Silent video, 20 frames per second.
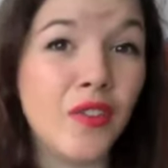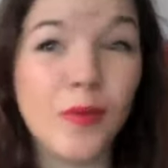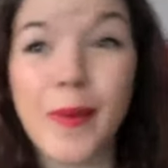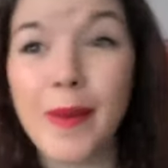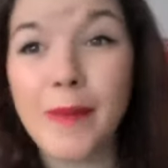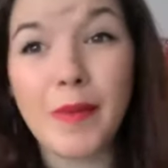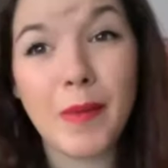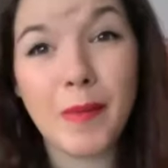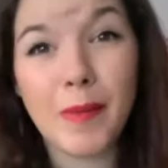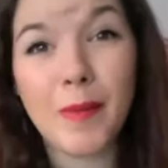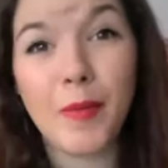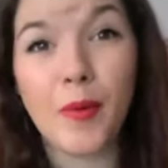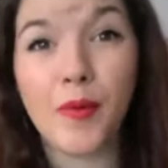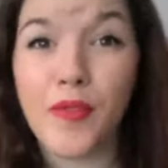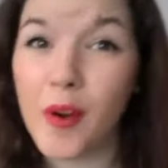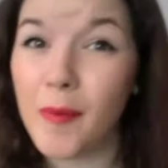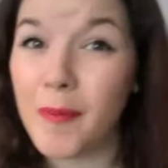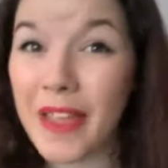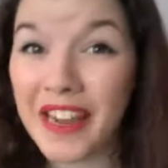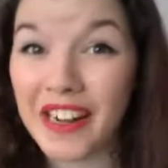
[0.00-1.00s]
or maybe people
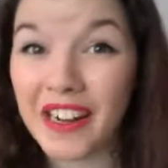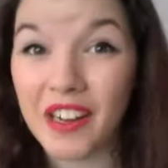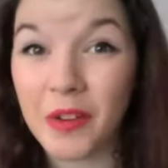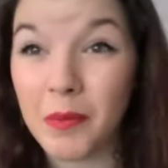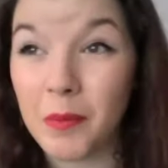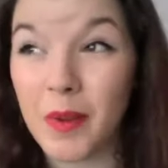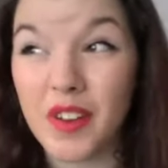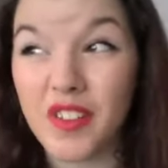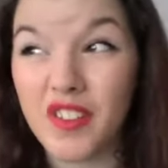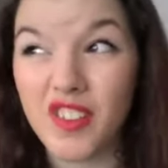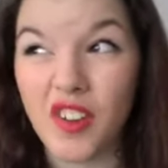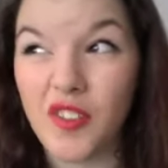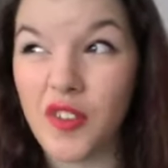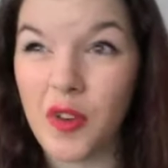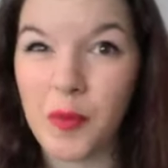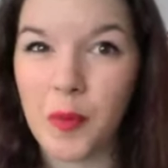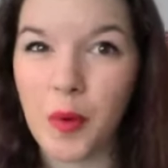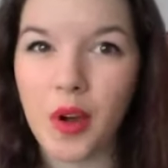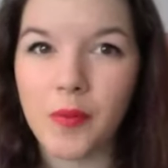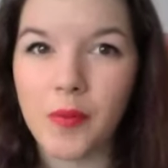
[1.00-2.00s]
from England but don't
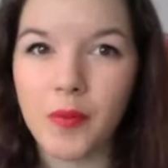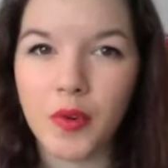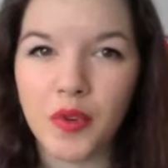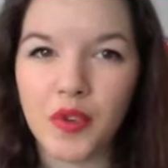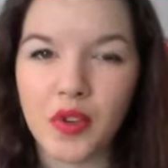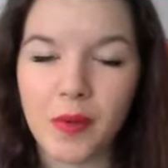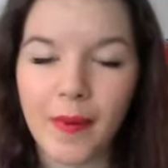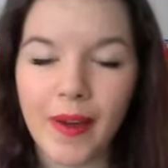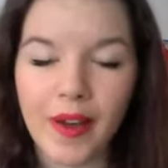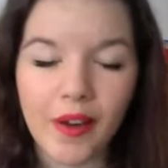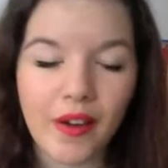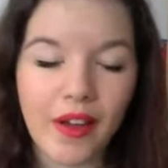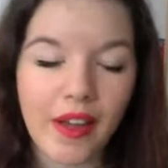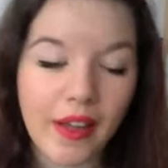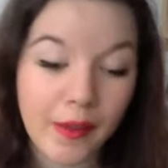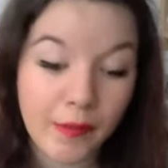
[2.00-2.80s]
know what I'm talking about,